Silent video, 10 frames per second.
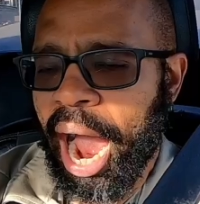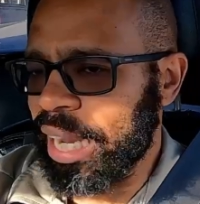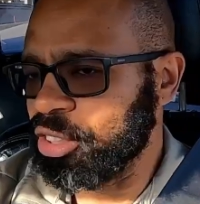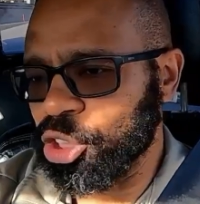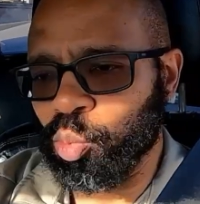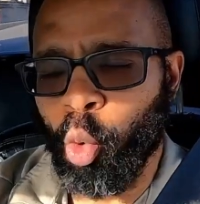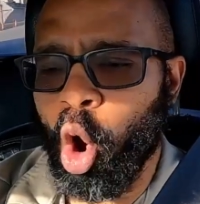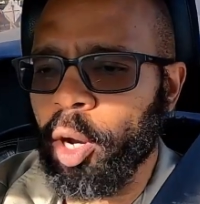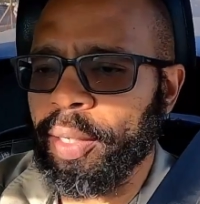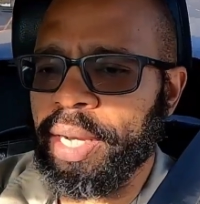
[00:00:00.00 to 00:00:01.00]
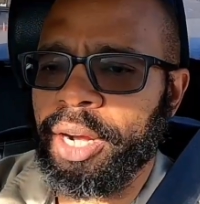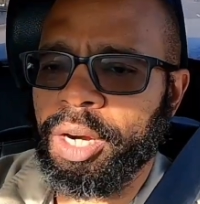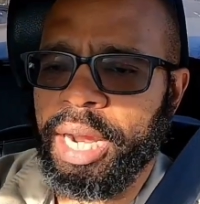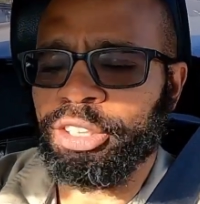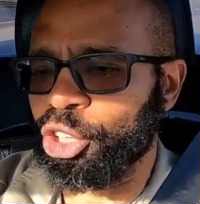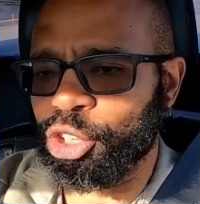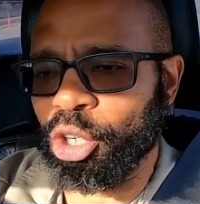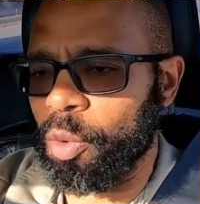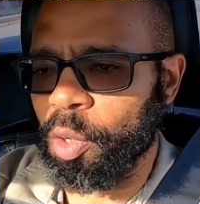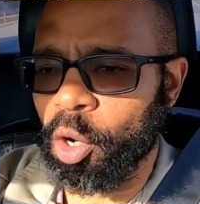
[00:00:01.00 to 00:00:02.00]
I can just walk in there and just
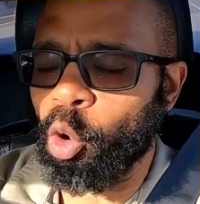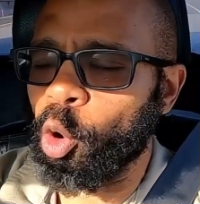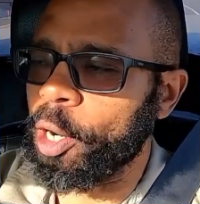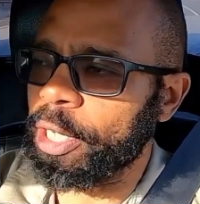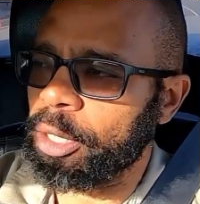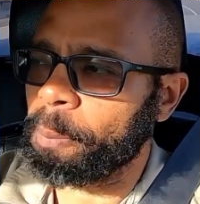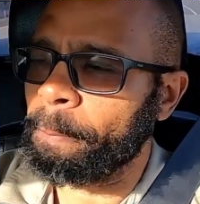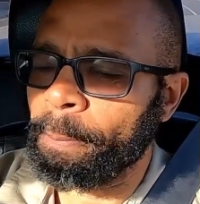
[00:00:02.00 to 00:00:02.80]
start recording,